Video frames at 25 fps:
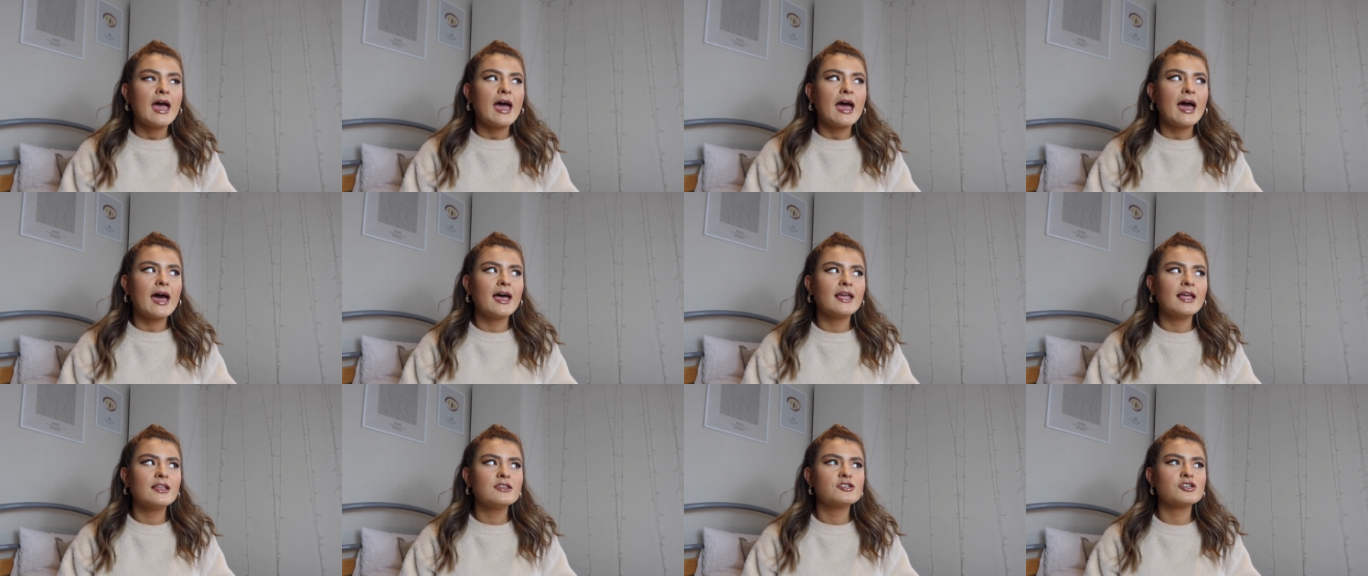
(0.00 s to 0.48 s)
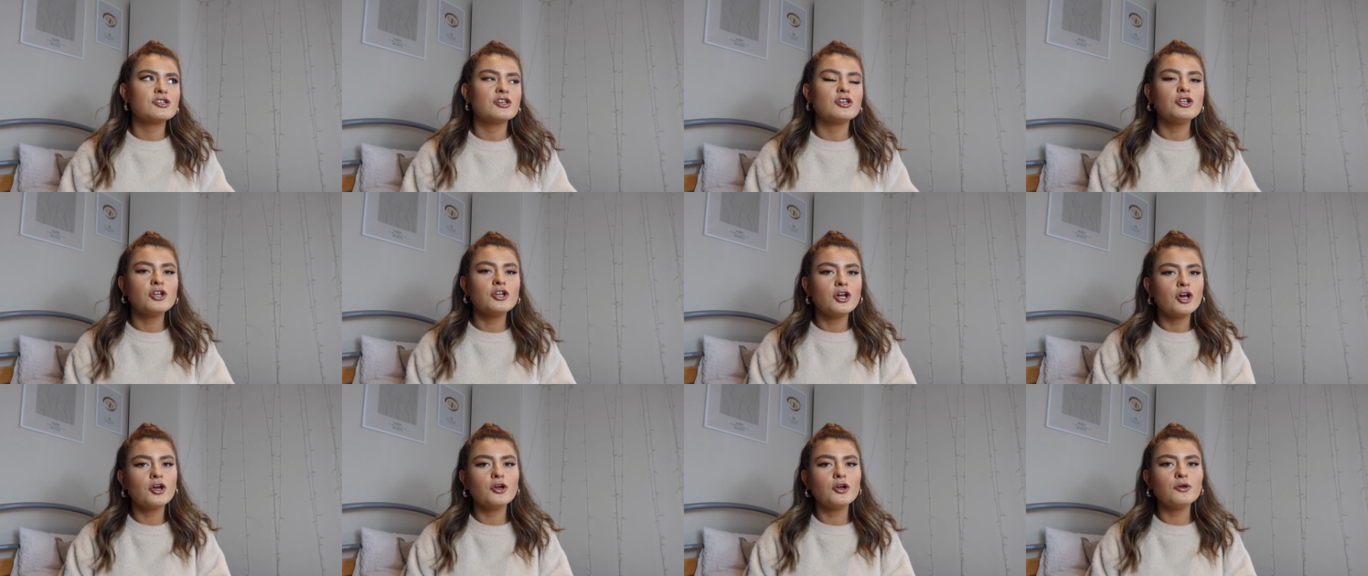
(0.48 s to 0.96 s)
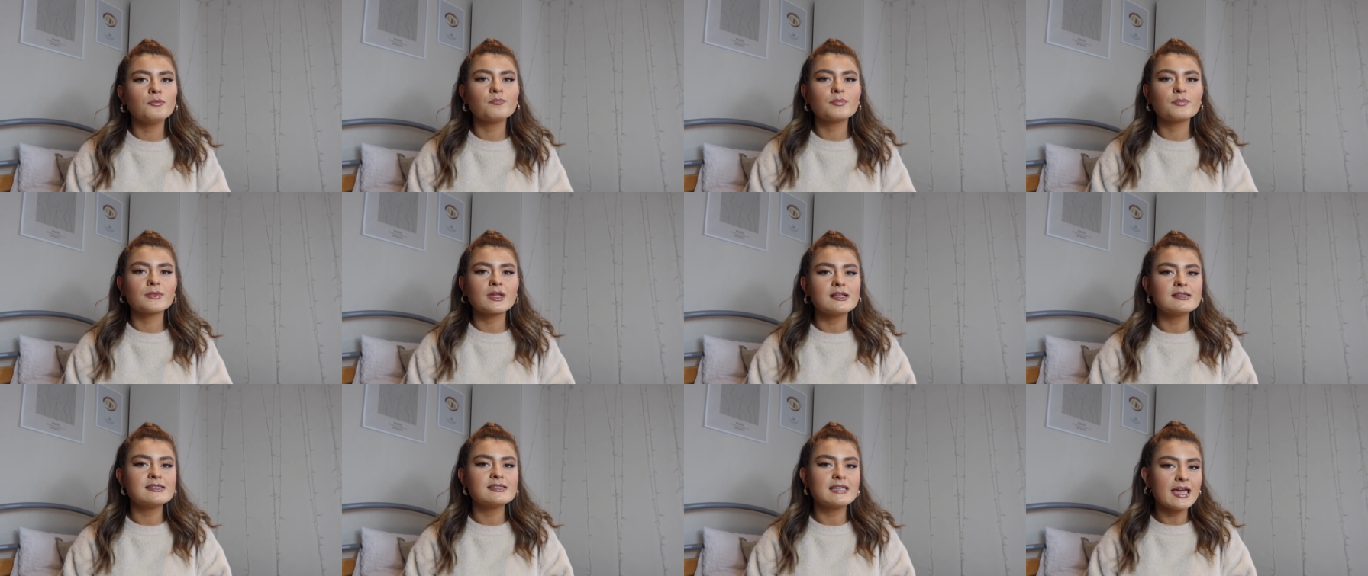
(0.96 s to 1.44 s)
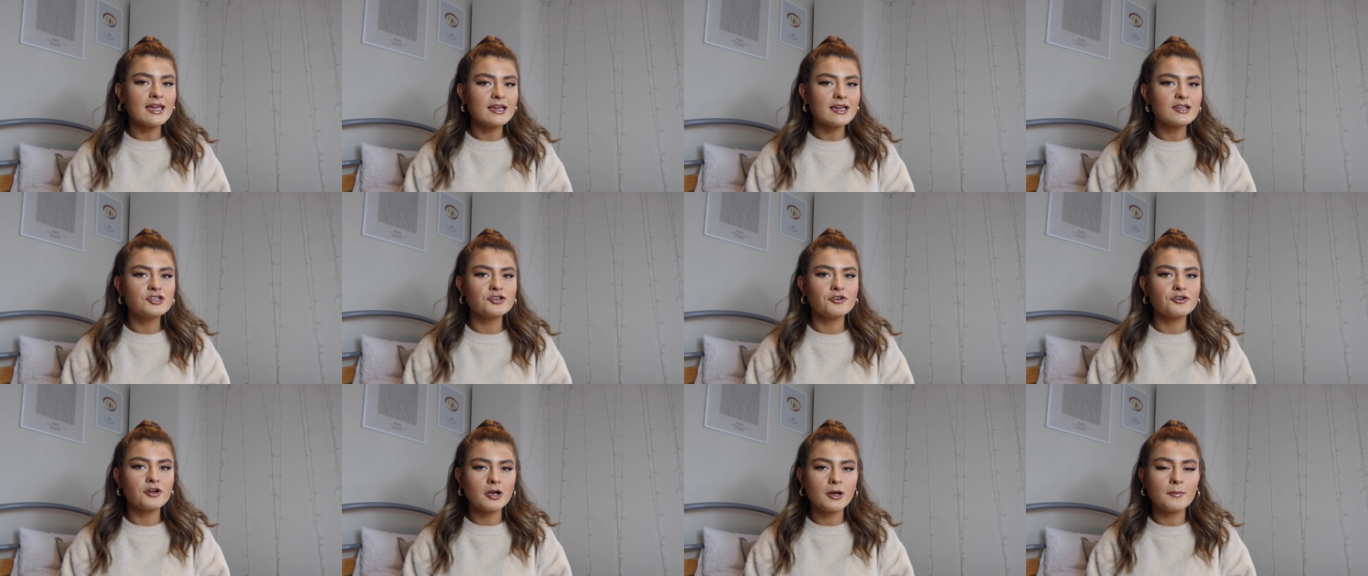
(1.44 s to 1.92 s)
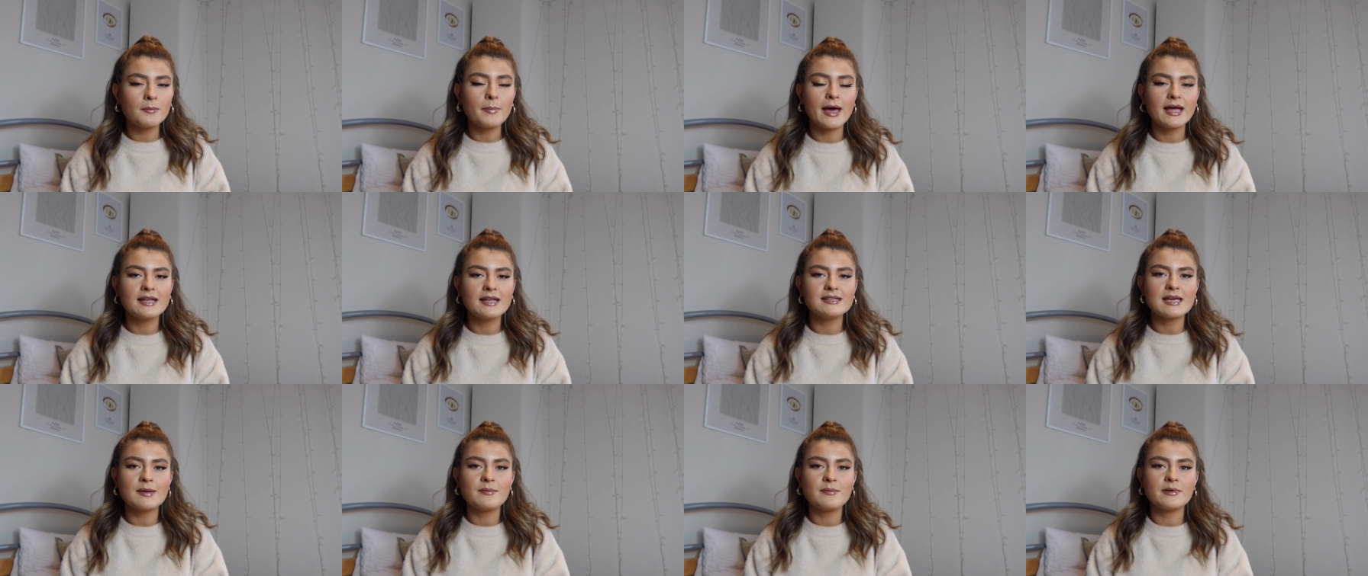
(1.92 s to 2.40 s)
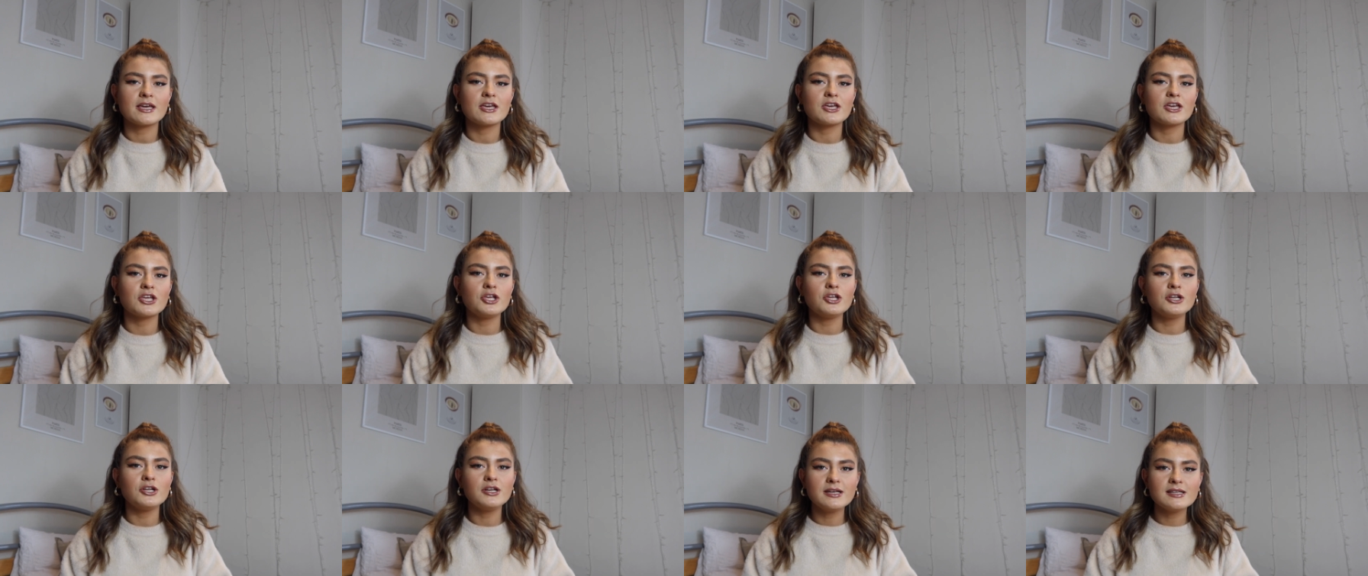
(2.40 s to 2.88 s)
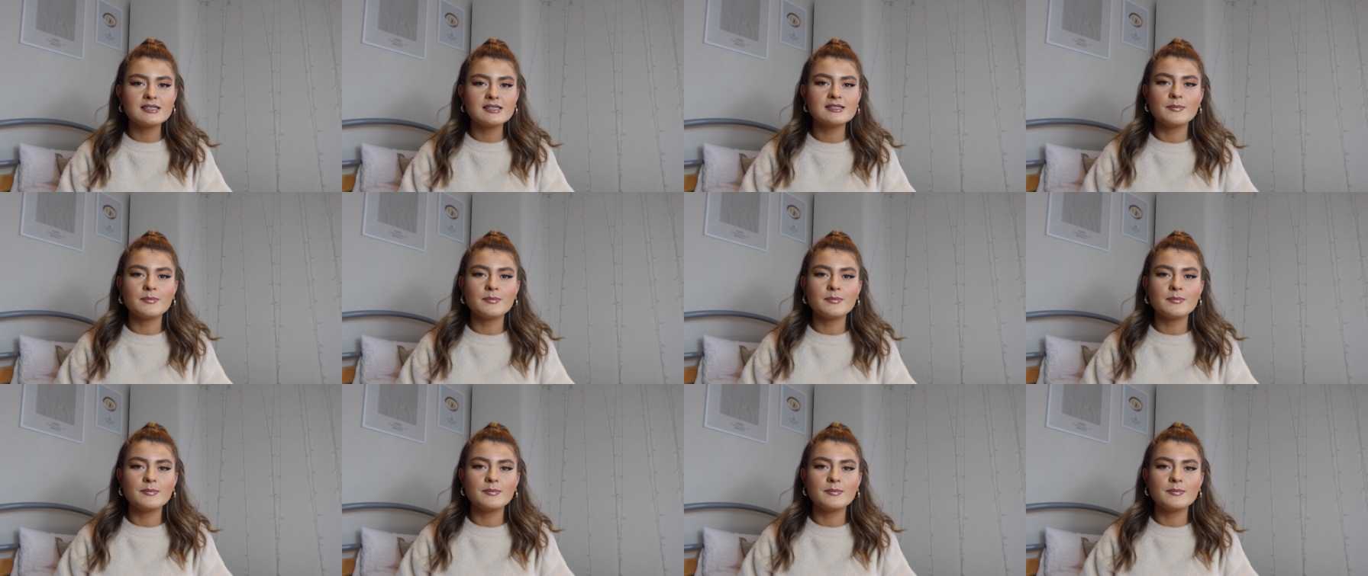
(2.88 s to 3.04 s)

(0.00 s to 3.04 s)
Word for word: and you know dating during a pandemic you need